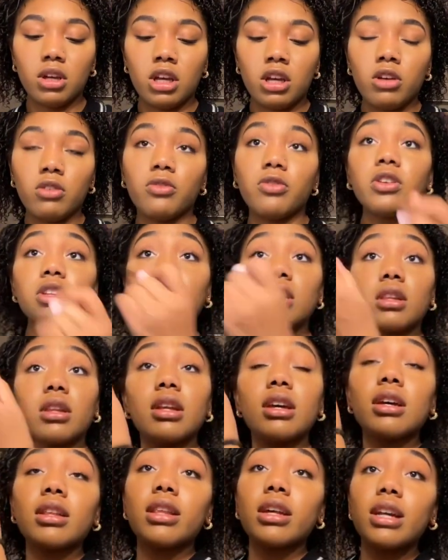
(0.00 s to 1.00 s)
for the
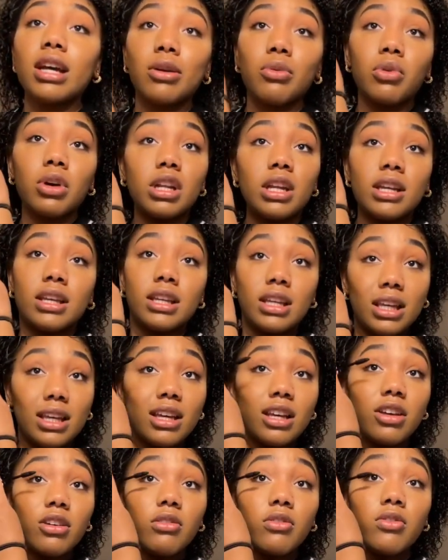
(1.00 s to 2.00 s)
look that I want to
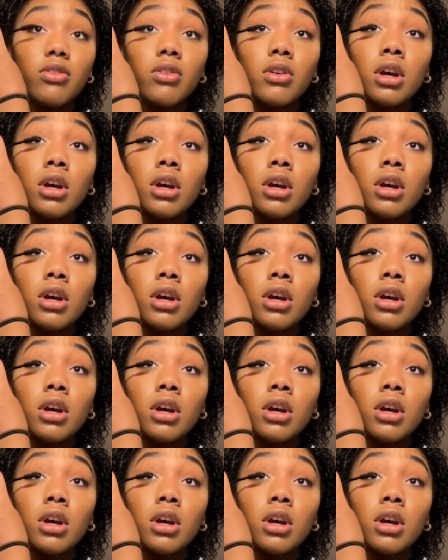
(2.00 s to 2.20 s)
give,